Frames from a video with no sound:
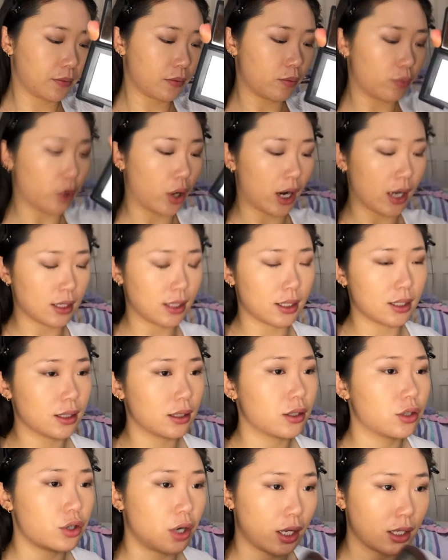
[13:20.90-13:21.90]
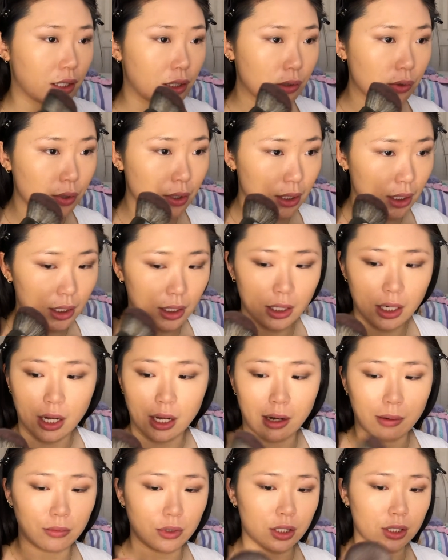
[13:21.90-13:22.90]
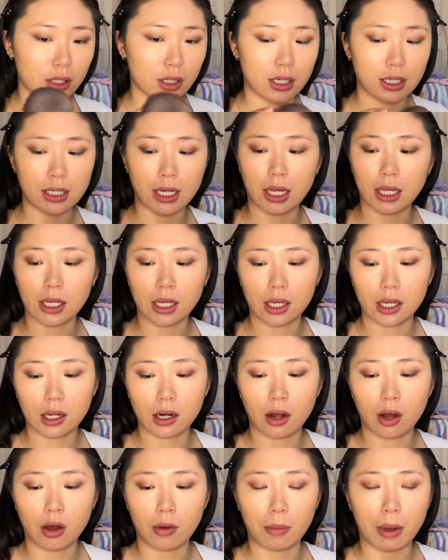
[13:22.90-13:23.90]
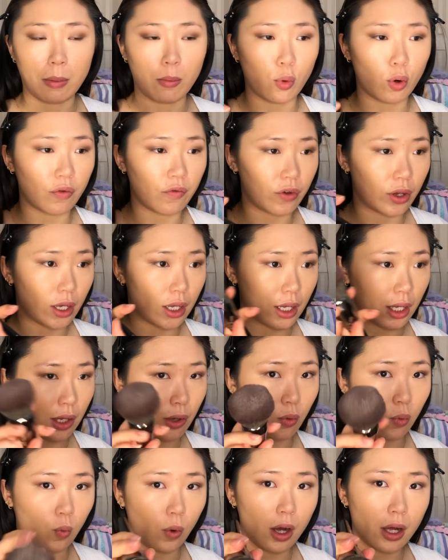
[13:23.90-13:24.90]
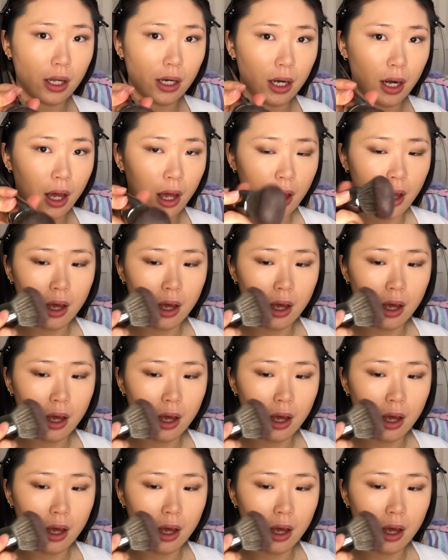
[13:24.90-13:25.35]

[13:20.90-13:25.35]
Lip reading: Pressed Translucent, and I'm just gonna take it on my Morphe E1.